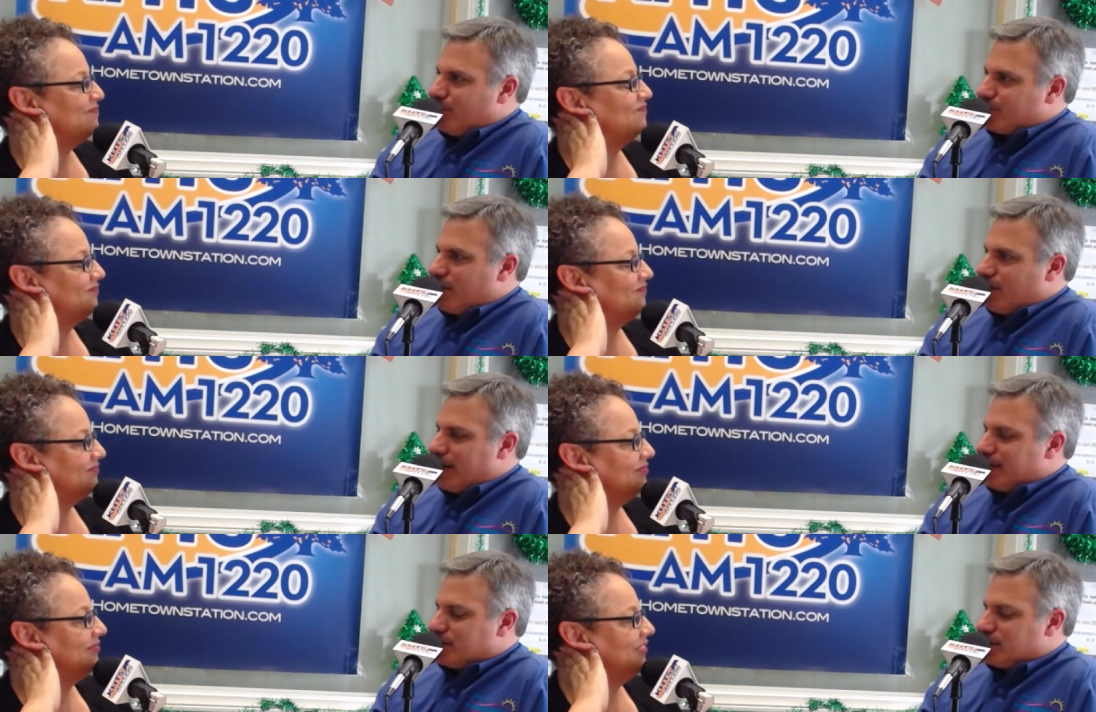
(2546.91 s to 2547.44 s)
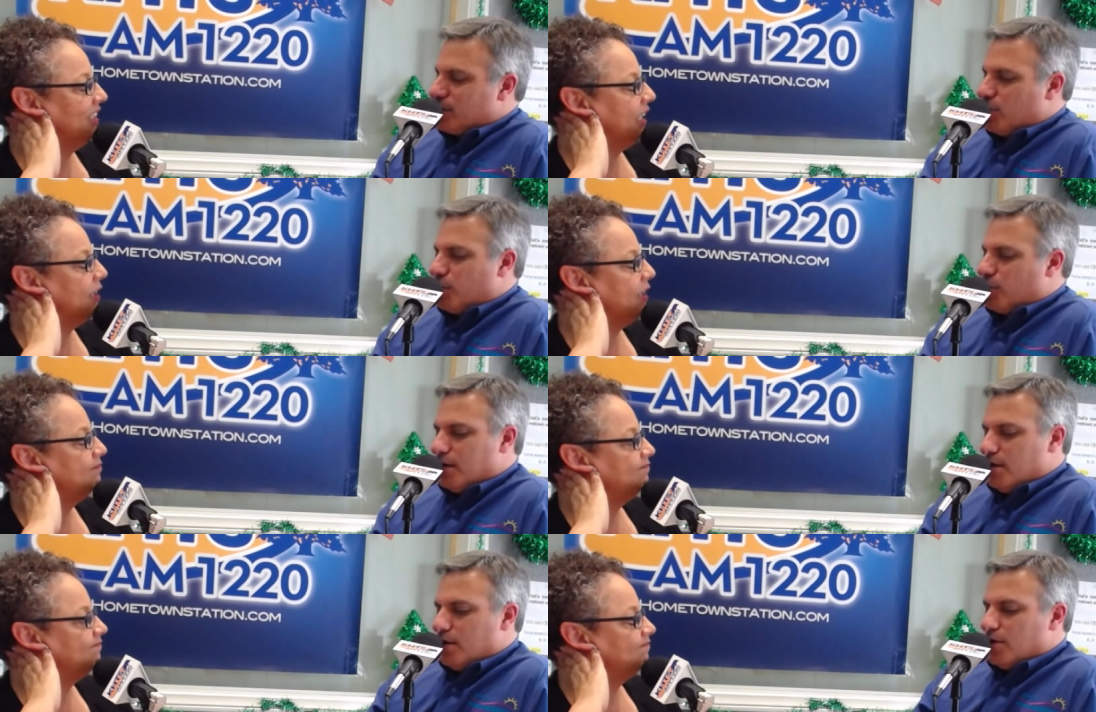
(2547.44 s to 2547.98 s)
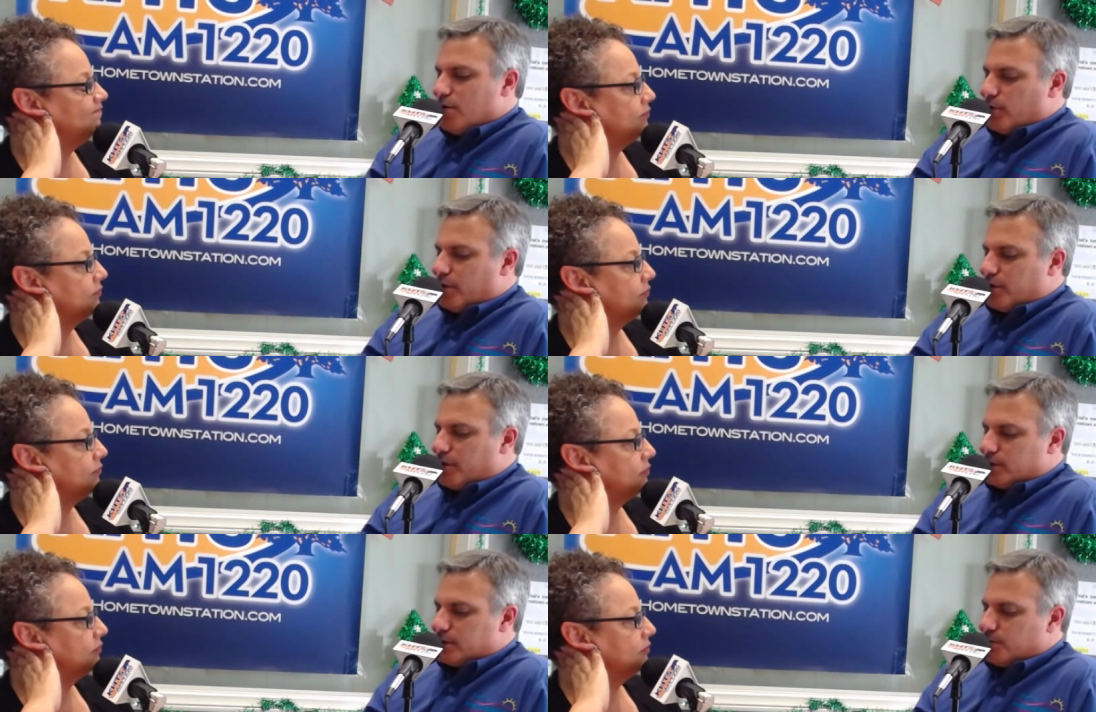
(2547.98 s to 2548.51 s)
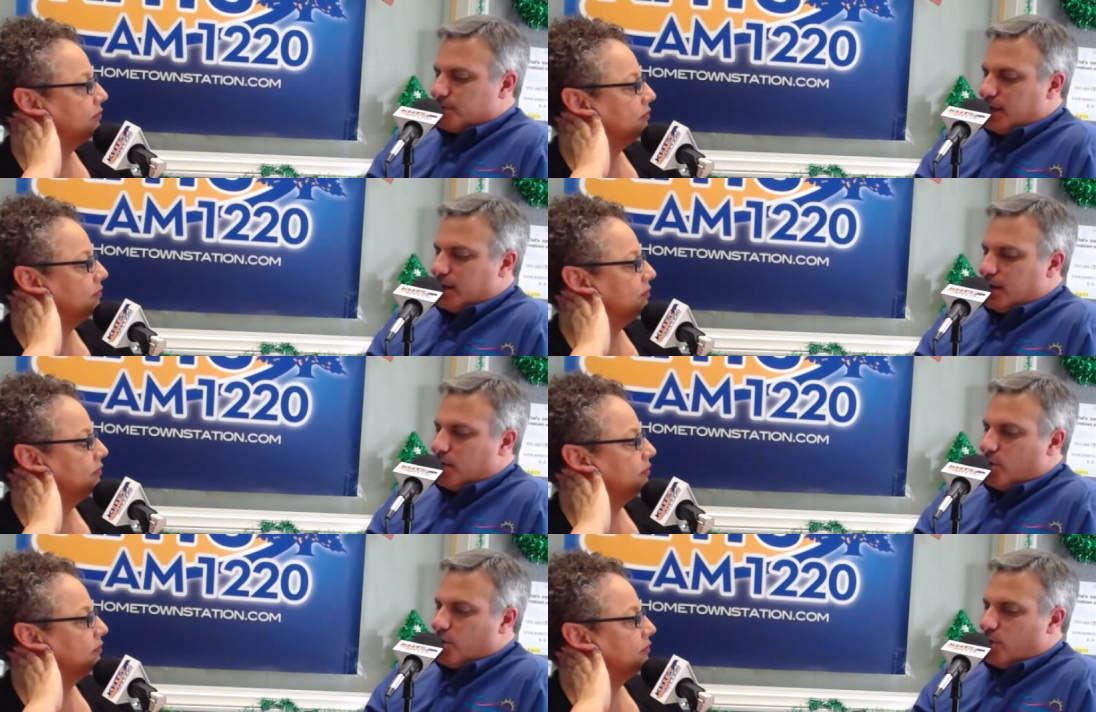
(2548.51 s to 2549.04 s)
Speaker 1: right? So whether it's me
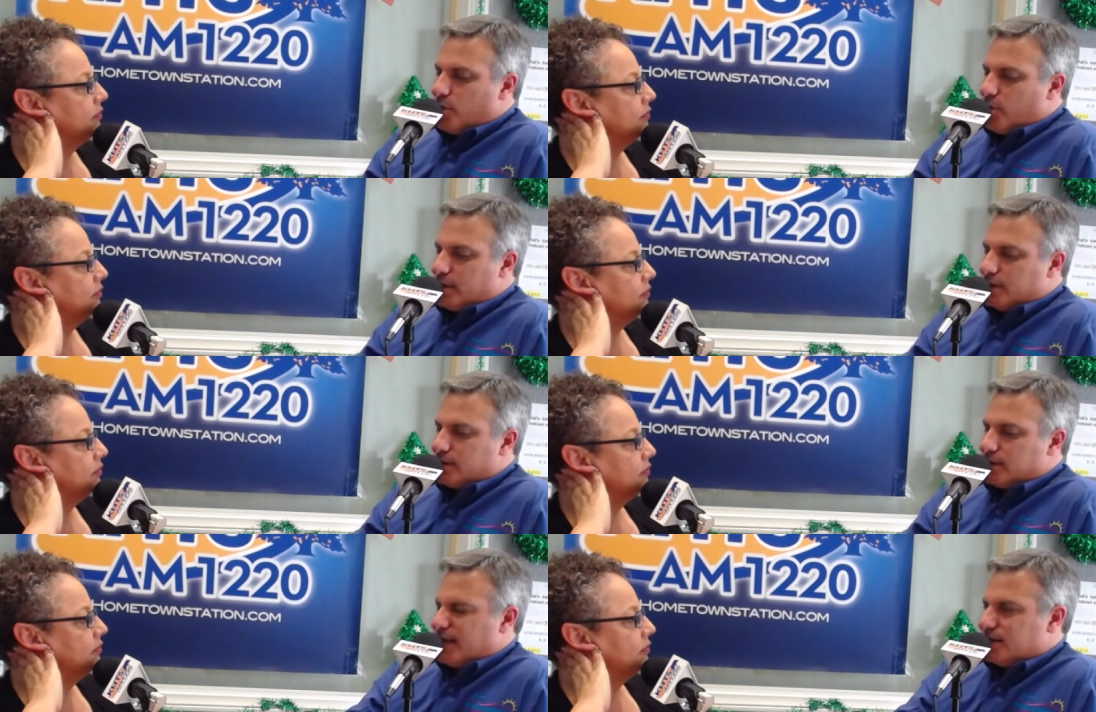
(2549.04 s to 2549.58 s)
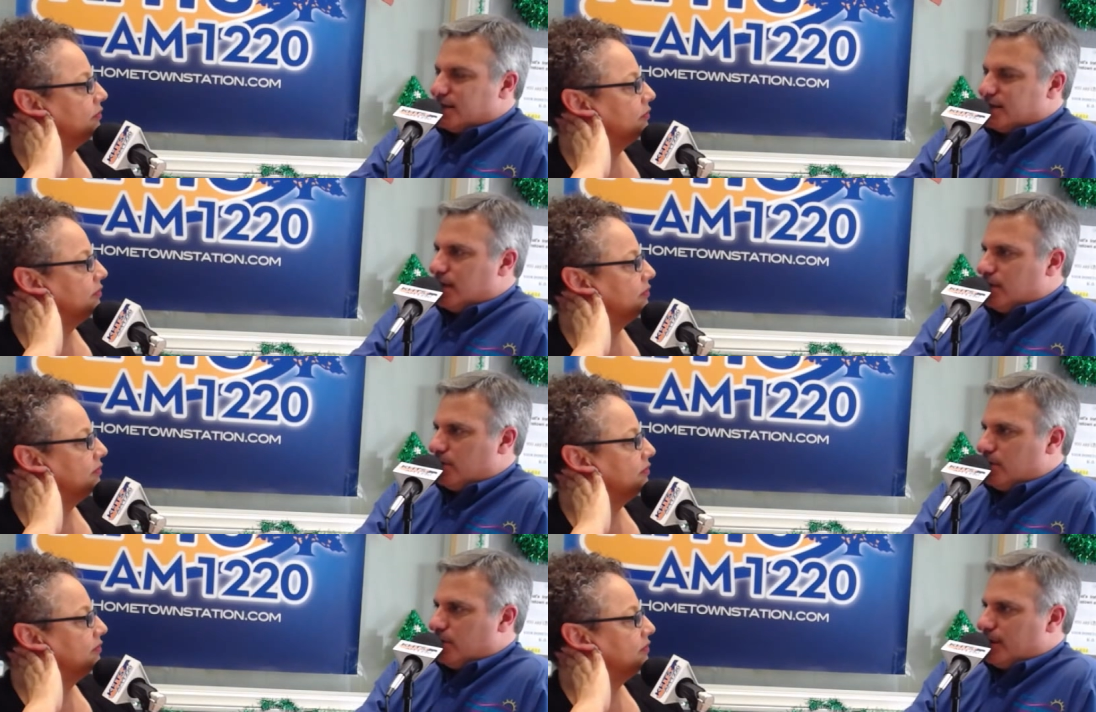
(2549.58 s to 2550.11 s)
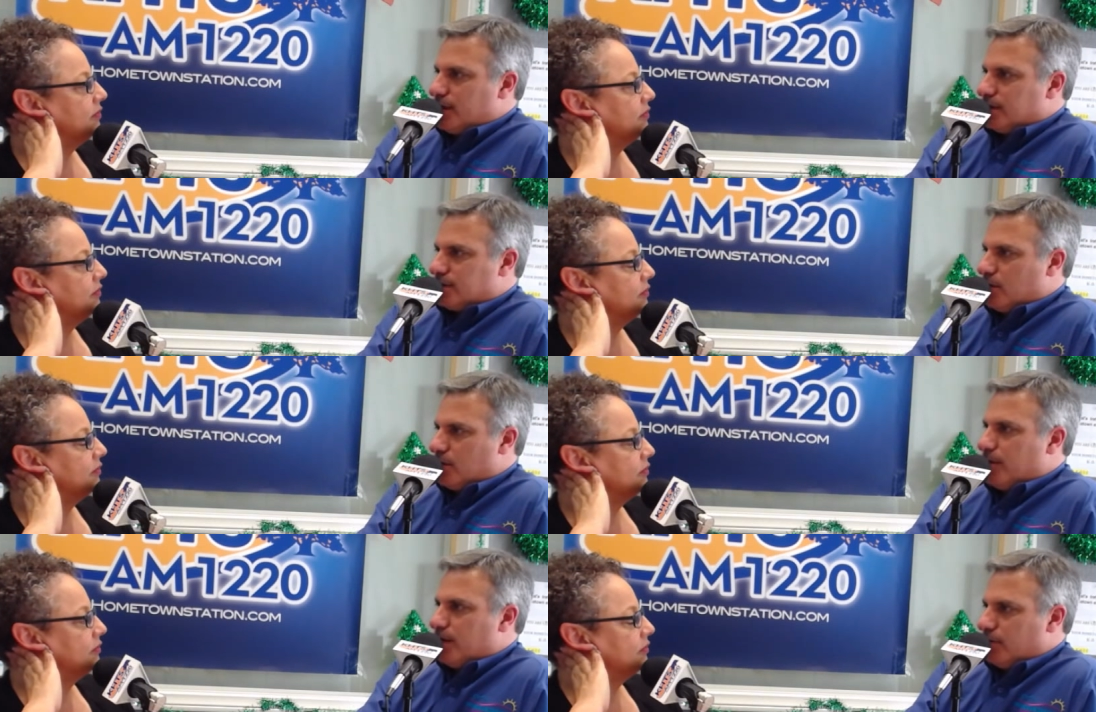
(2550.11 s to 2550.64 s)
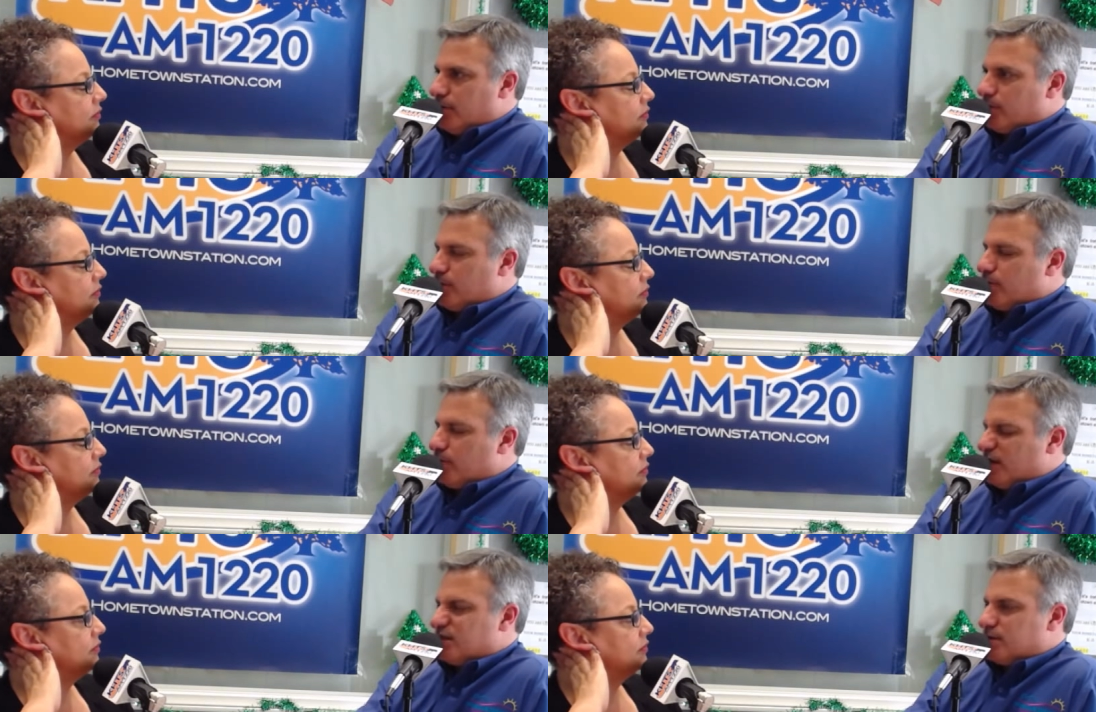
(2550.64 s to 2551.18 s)
or it's that senior that's going through
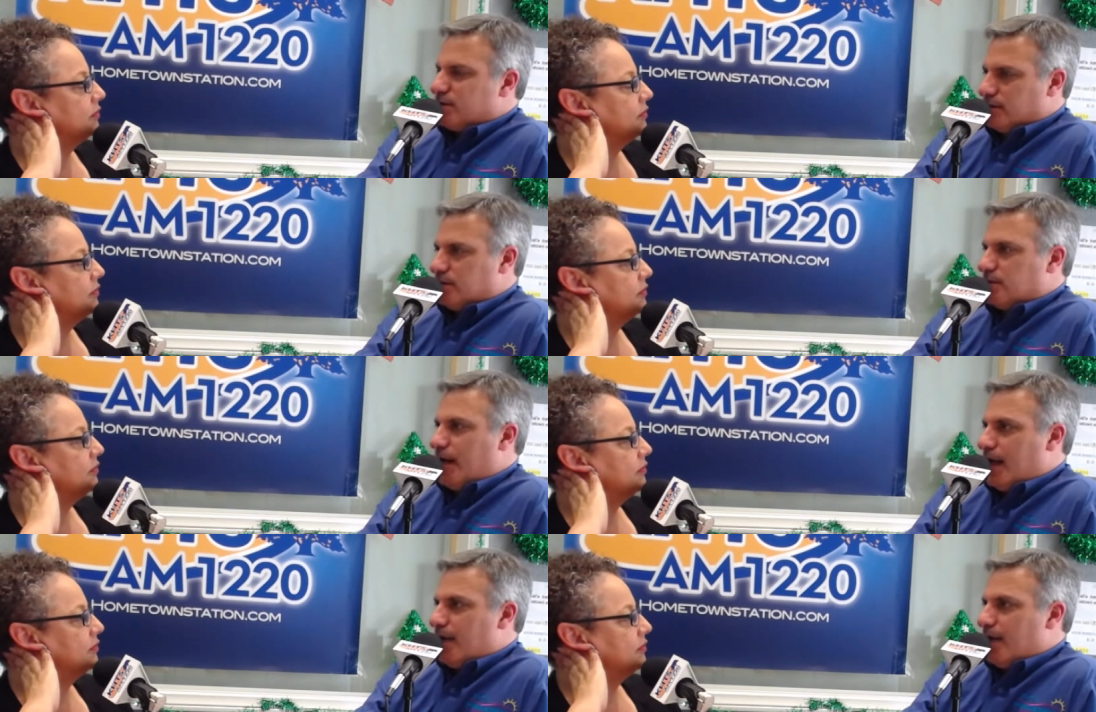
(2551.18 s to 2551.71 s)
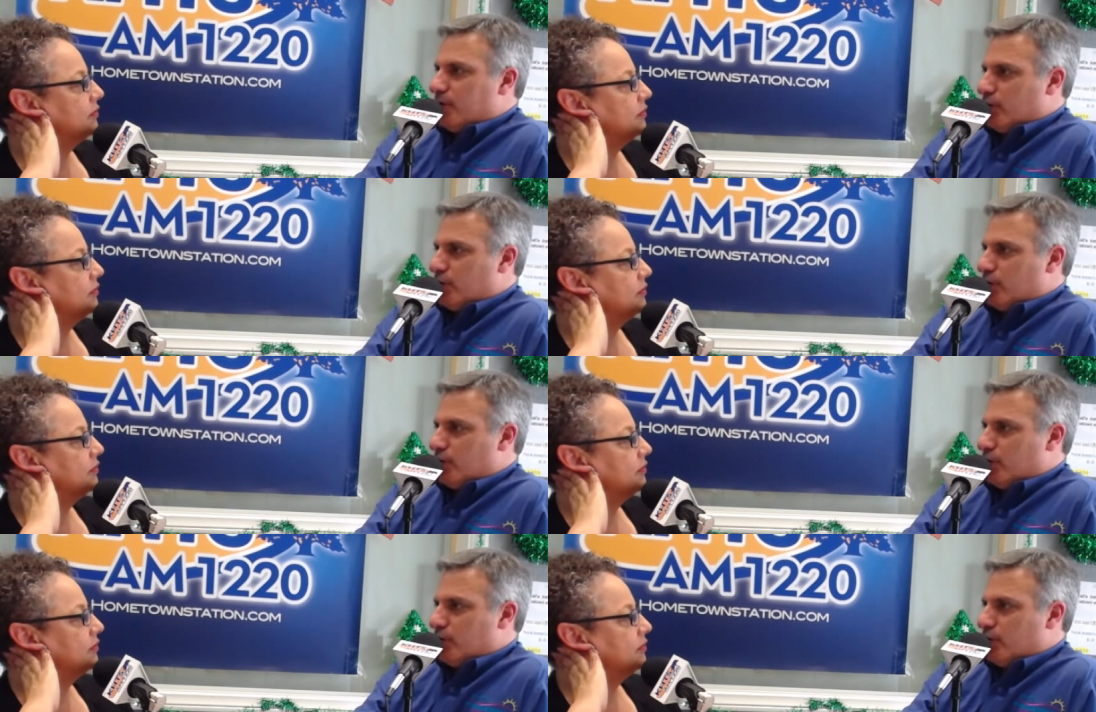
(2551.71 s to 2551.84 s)
this, that's having the